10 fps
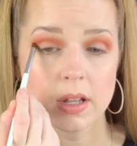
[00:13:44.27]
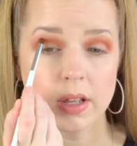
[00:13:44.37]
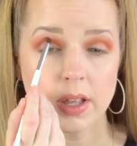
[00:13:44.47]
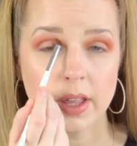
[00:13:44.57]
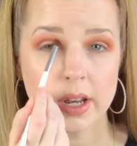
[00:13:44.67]

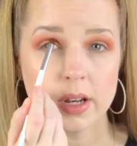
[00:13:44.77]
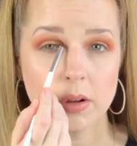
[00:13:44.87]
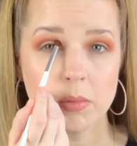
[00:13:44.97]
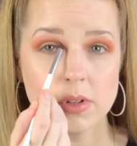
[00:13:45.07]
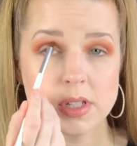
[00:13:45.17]
Look at that. It
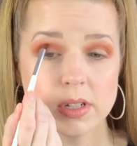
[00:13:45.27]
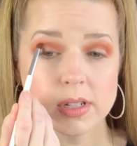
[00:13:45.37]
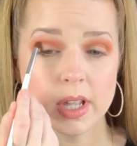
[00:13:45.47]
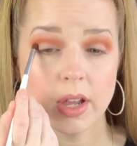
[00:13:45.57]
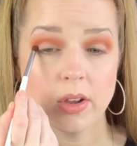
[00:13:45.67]
almost
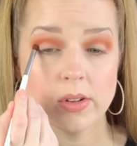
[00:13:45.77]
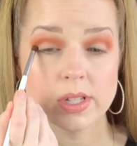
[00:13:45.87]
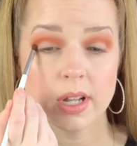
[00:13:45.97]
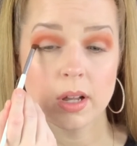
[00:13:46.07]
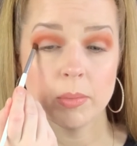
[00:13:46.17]
looks like you're
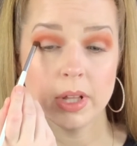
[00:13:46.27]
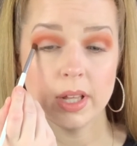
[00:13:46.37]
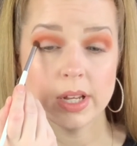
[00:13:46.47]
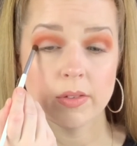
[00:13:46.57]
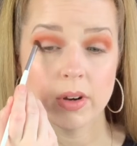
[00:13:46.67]
using a
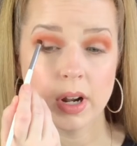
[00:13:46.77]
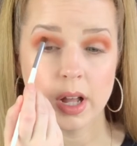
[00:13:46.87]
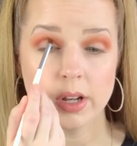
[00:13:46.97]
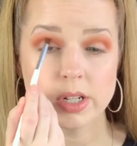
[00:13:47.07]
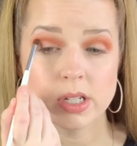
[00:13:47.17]
completely different
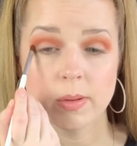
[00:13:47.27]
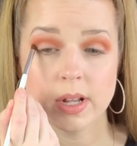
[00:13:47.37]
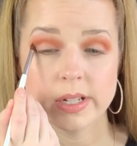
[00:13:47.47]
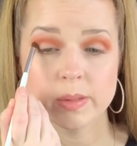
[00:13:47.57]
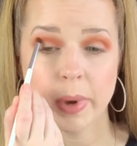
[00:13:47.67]
color just
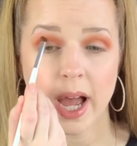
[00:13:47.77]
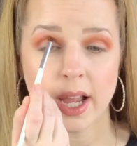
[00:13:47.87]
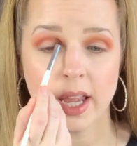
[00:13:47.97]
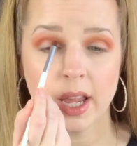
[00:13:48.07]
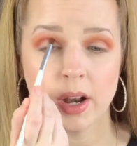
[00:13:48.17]
because it's
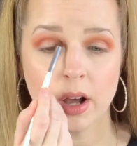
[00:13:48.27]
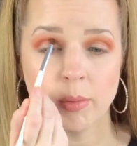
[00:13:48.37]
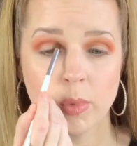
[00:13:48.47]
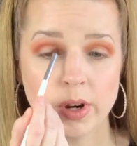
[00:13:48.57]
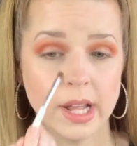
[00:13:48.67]
packing it
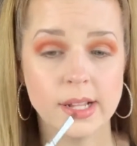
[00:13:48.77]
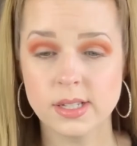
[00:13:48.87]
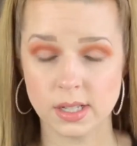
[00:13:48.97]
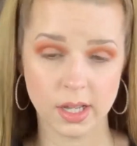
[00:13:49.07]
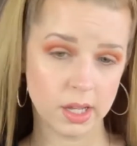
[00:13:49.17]
on more
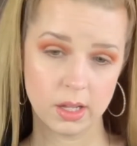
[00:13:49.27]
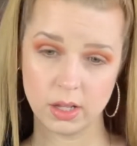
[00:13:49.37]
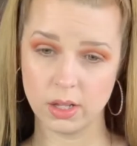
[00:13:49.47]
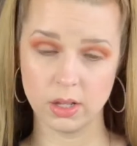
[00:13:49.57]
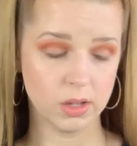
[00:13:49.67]
densely.
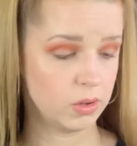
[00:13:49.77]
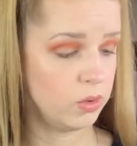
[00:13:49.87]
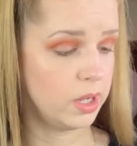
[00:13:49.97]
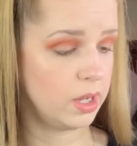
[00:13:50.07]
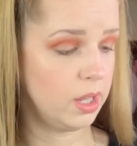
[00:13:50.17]

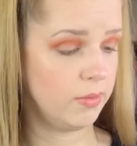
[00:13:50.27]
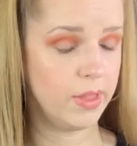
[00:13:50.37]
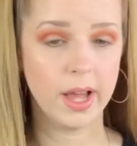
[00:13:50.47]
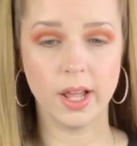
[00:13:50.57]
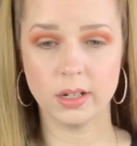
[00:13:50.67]
But yeah, I love
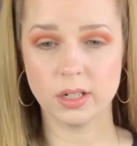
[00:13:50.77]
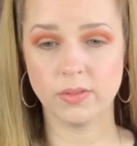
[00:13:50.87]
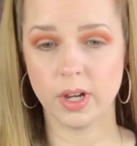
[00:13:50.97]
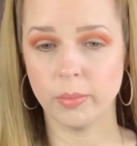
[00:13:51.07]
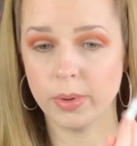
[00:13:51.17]
that.
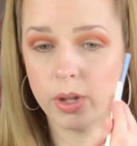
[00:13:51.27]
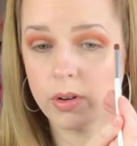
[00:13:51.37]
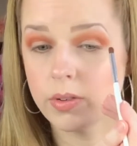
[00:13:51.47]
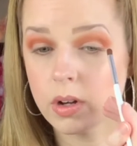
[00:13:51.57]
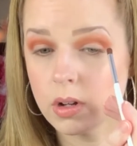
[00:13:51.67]
Very
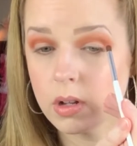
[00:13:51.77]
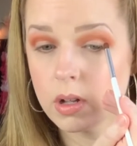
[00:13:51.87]
beautiful.